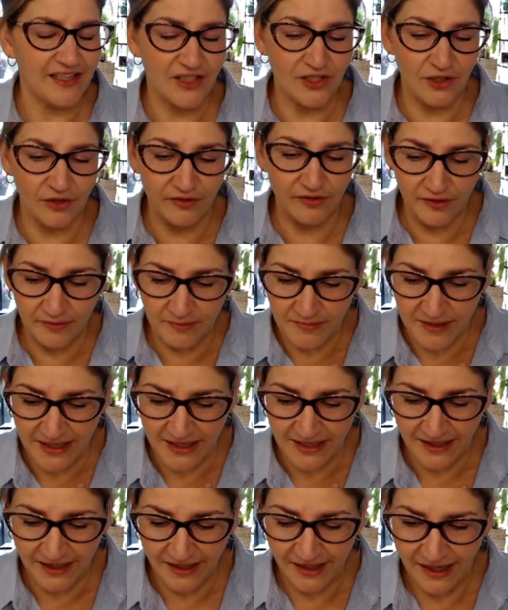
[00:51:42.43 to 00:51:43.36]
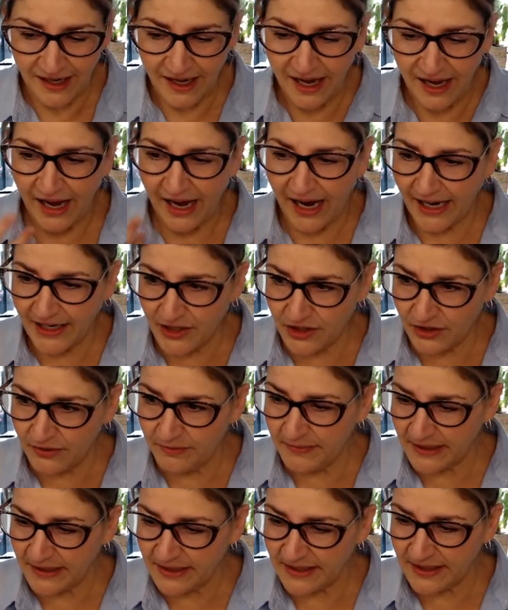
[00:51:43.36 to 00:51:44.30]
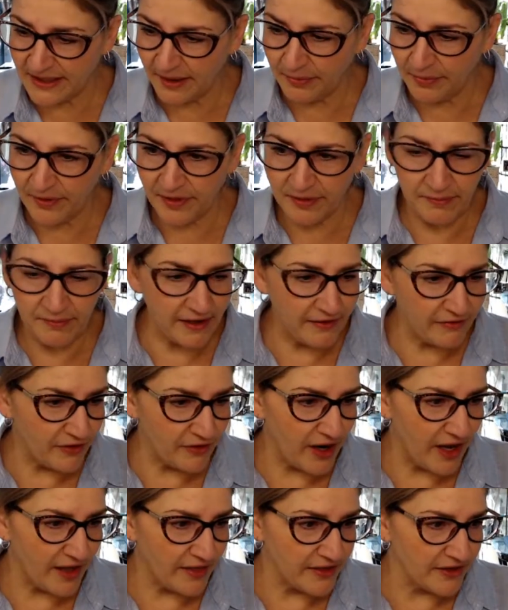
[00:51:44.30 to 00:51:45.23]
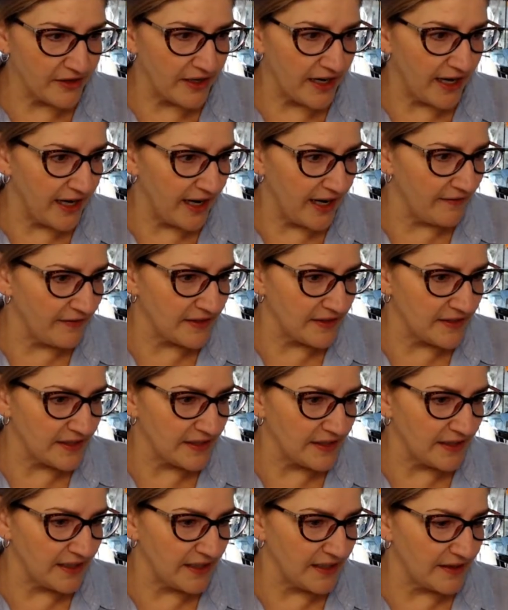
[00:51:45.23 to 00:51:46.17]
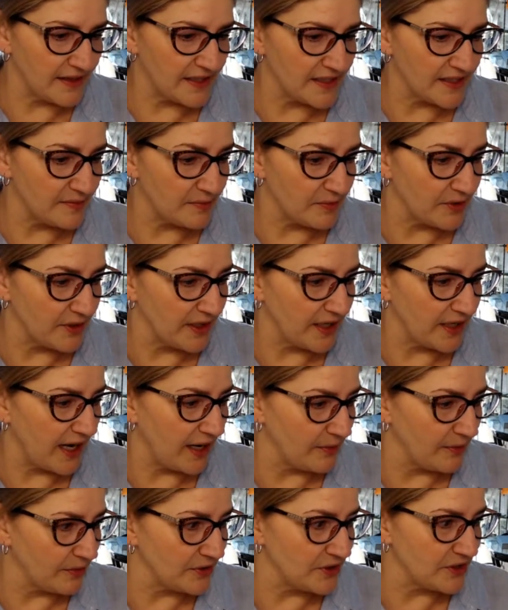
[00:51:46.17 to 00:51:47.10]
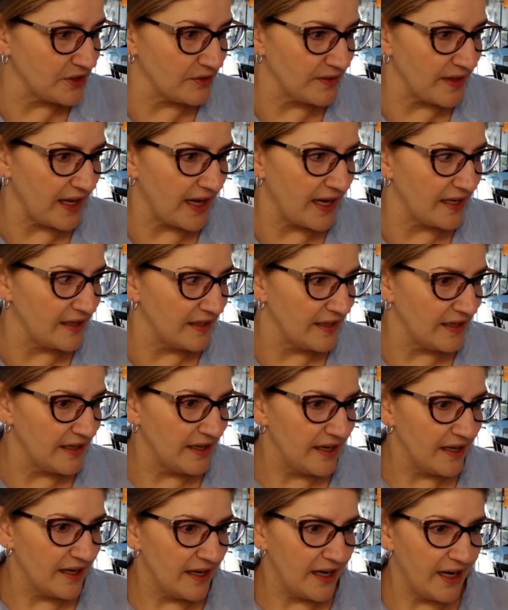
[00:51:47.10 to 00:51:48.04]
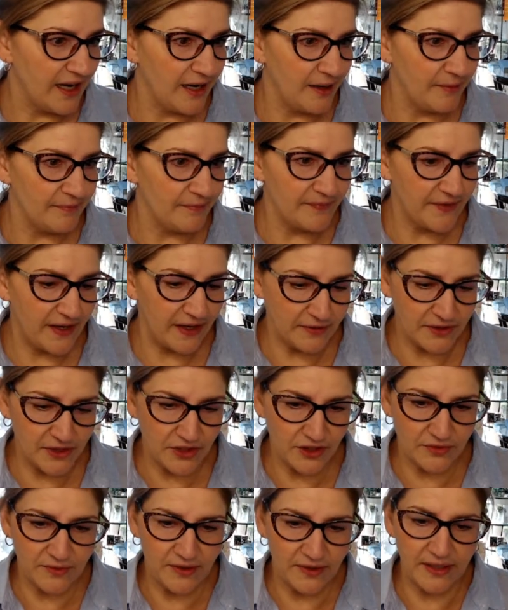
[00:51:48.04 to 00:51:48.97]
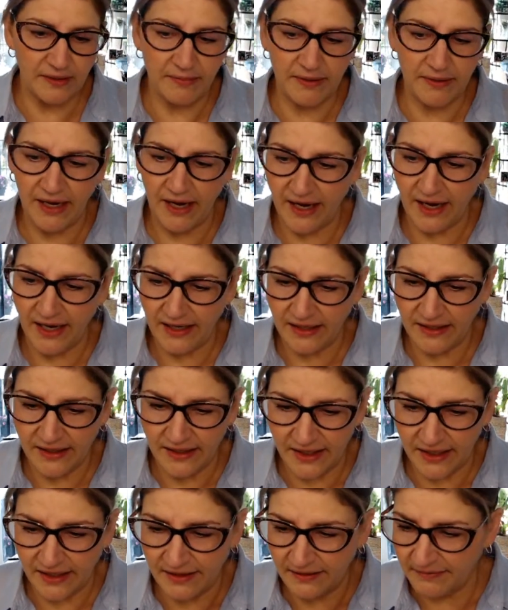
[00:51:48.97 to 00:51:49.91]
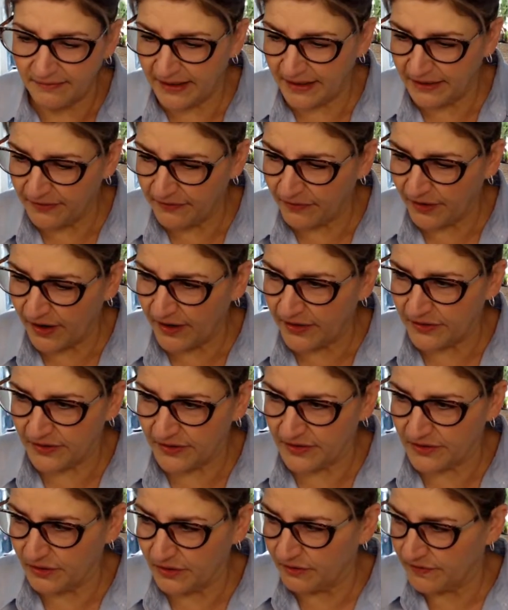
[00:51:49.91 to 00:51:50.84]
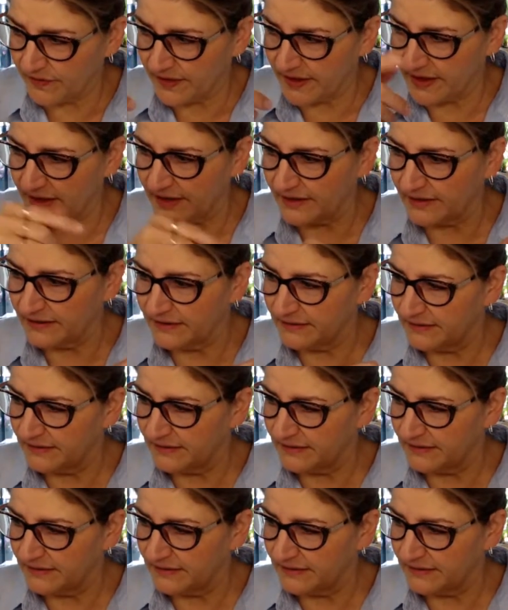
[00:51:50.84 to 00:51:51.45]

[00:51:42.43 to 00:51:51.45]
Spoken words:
So for me, I do mix it up with my frother. I haven't done it yet this morning. I will do that. I was just running behind and my frother is over there.